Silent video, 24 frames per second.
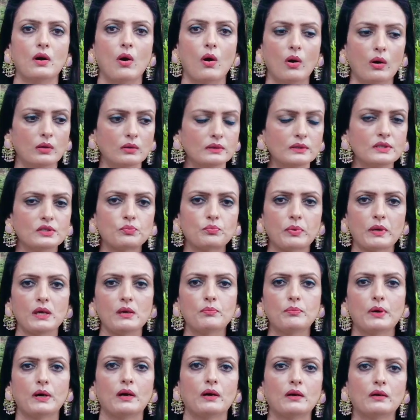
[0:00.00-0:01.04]
all these
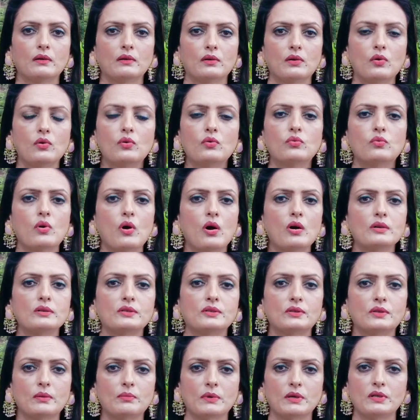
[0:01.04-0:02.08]
people who
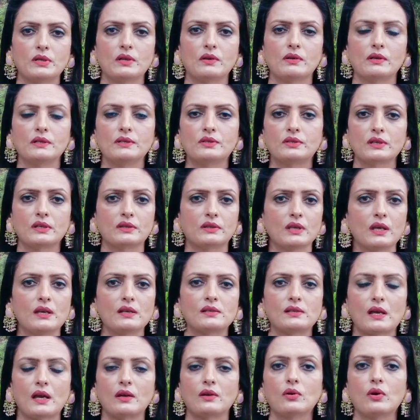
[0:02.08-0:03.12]
want the materialistic
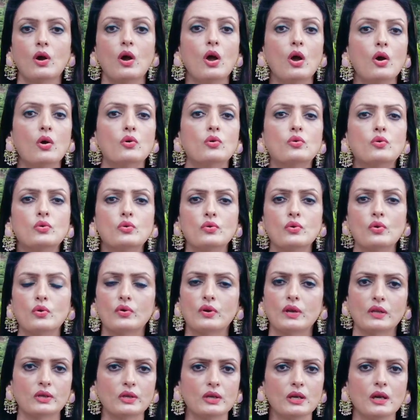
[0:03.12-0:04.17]
things and who know
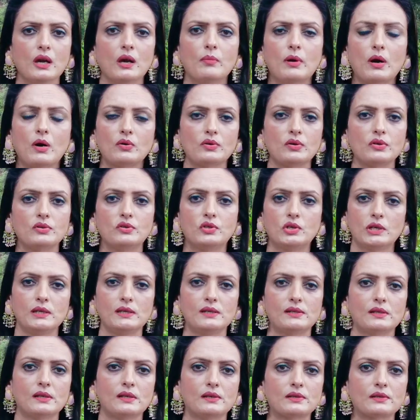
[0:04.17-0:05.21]
nothing about
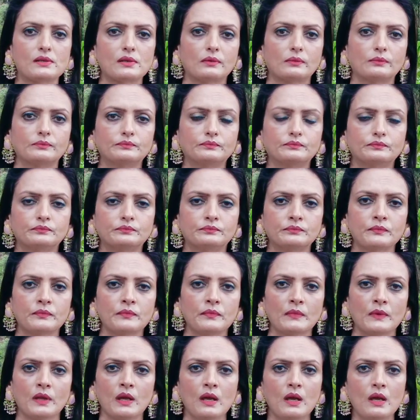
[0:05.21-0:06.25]
Jesus.
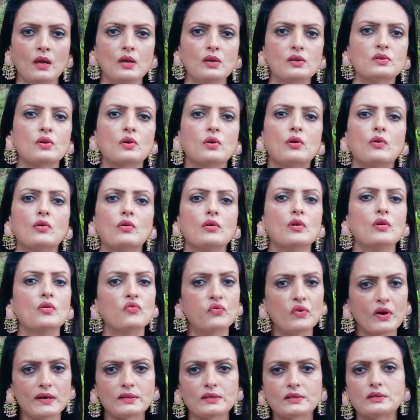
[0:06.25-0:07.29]
So
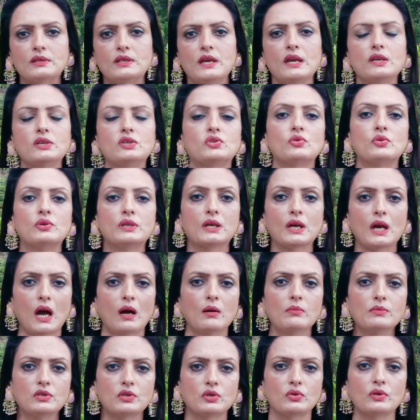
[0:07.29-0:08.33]
first they should
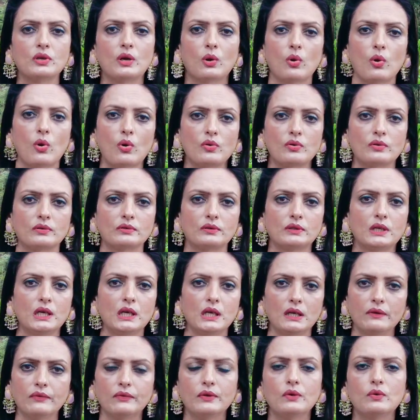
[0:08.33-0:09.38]
come to the Lord.
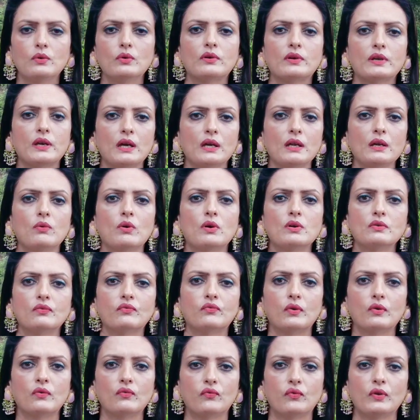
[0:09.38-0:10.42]
If you really want to
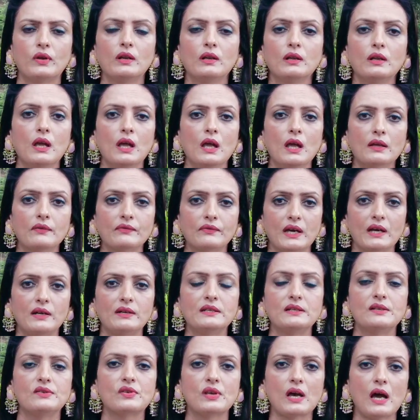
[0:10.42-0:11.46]
fulfill their
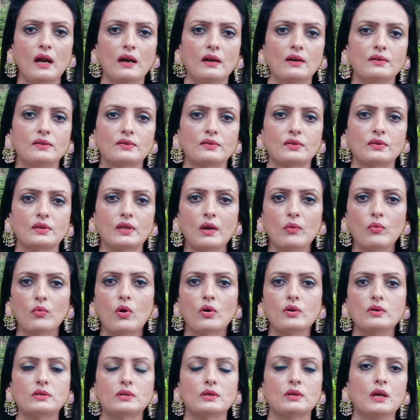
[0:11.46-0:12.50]
desires, they
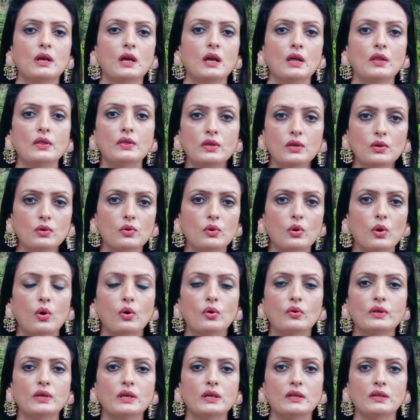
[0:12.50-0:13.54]
want new
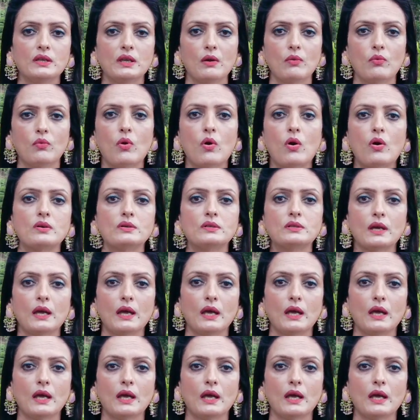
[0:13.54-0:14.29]
clothing, they want